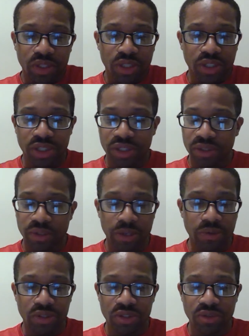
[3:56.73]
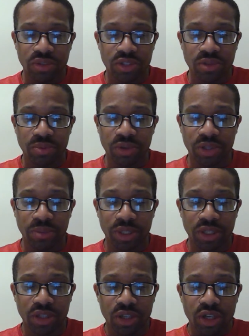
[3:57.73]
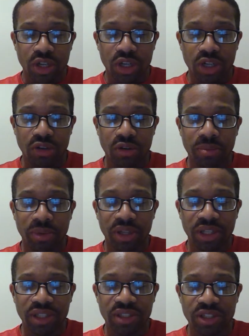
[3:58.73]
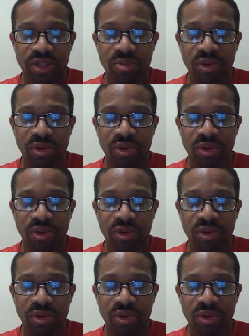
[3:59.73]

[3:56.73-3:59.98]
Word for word: Ah, it was just so disappointing, man. Uh, on Monday, it said